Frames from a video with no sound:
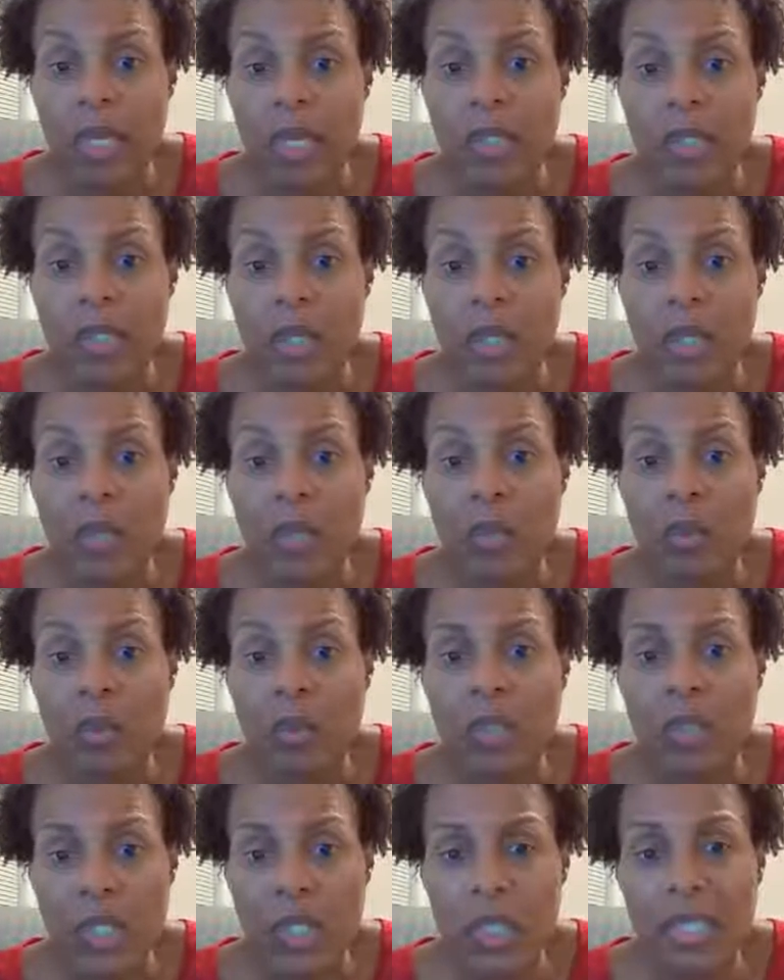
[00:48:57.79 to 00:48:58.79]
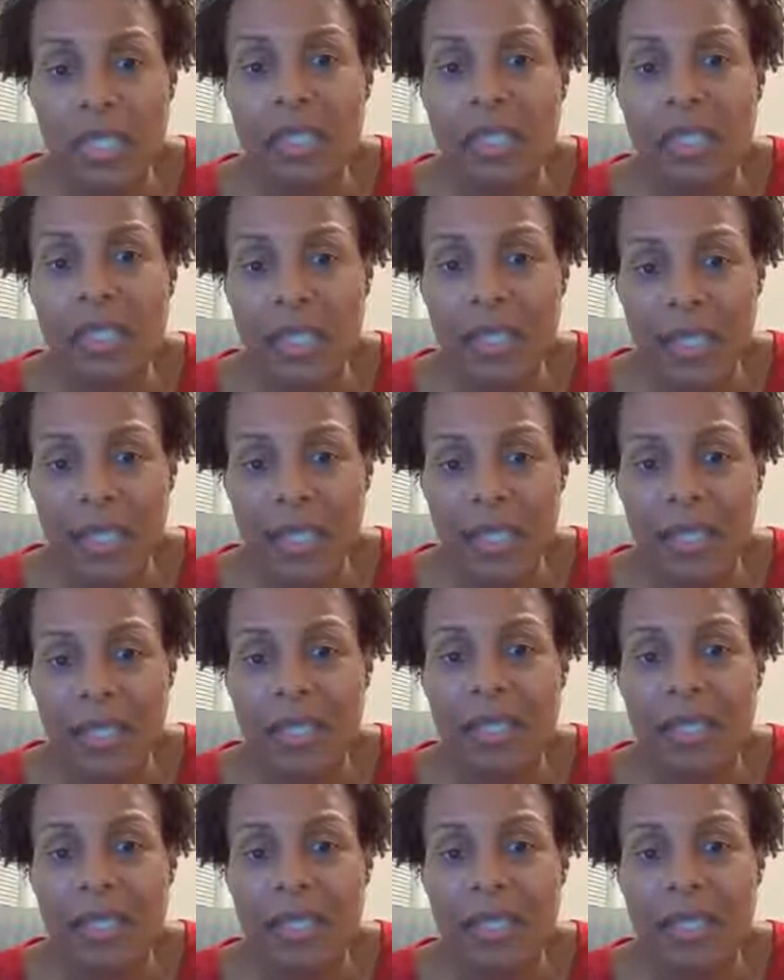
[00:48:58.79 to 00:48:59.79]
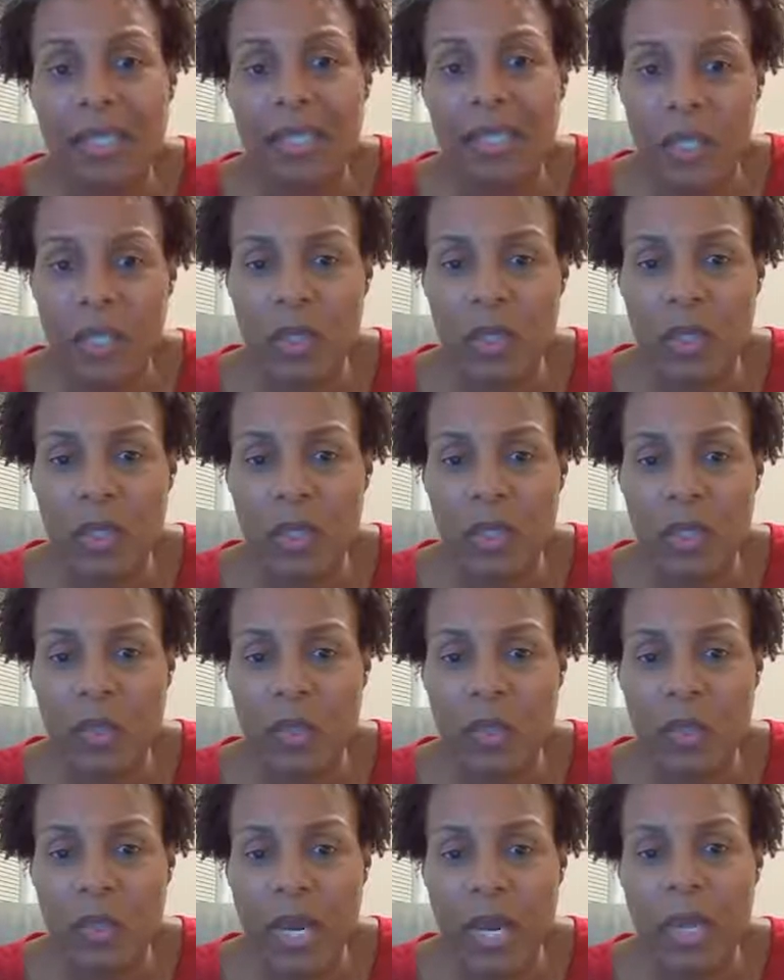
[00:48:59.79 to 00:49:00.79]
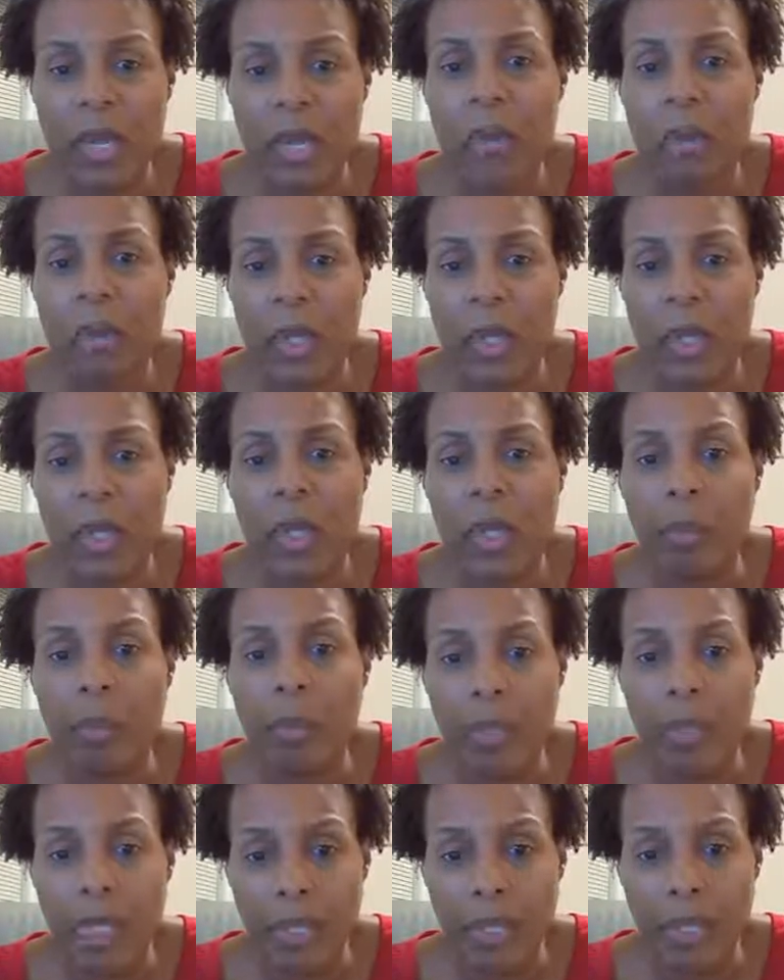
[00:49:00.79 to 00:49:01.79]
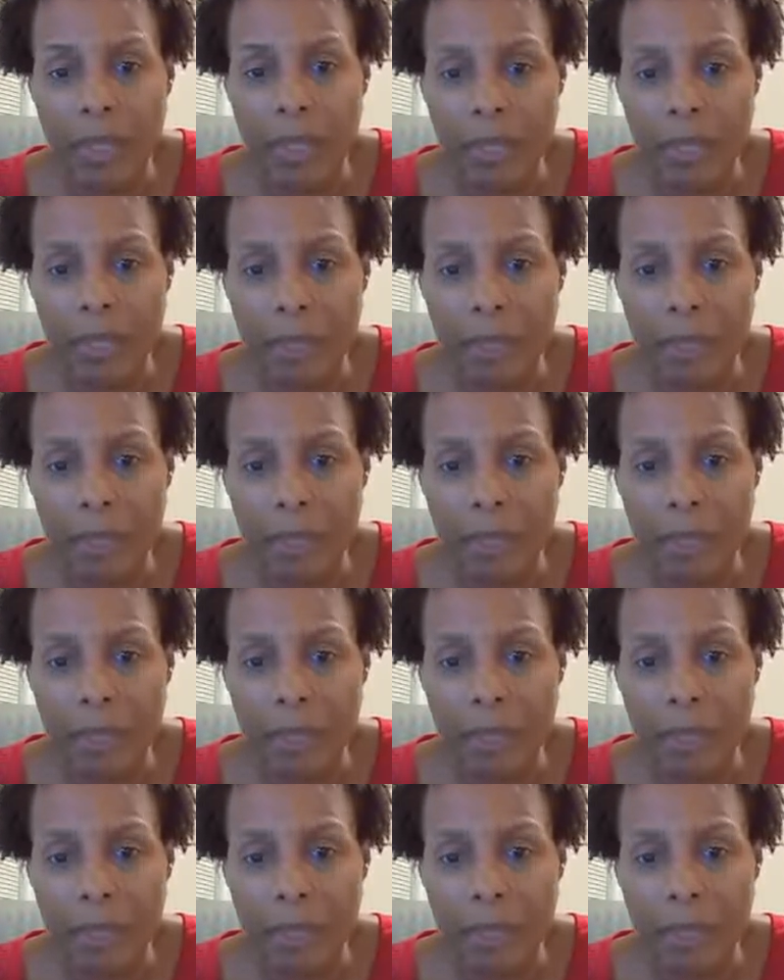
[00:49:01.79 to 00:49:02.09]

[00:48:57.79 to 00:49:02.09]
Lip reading: So we just need to do what's right and be obedient.